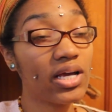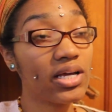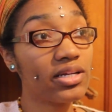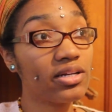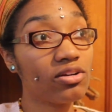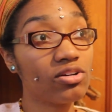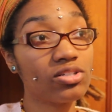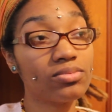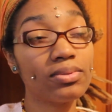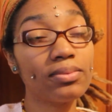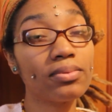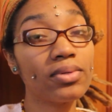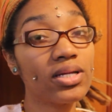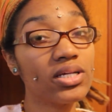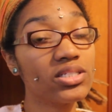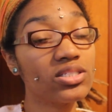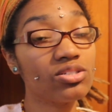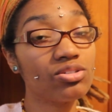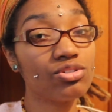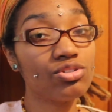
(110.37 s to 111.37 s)
I know there's people
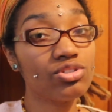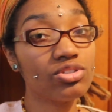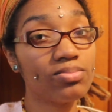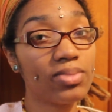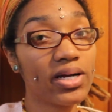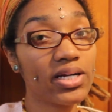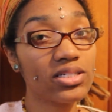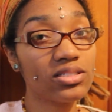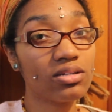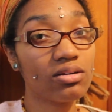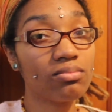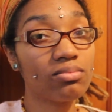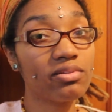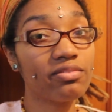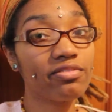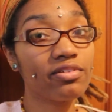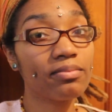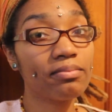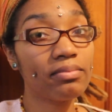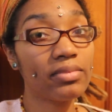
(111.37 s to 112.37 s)
that still use bar soap,
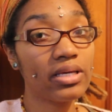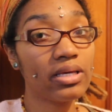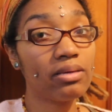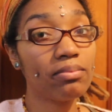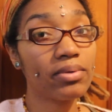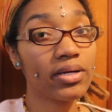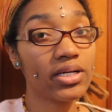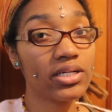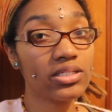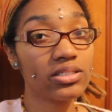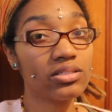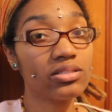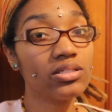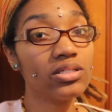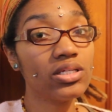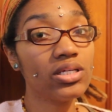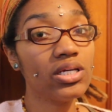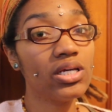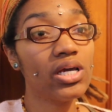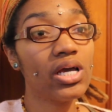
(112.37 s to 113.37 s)
but for me
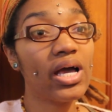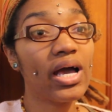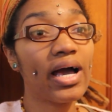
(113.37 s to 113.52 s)
personally,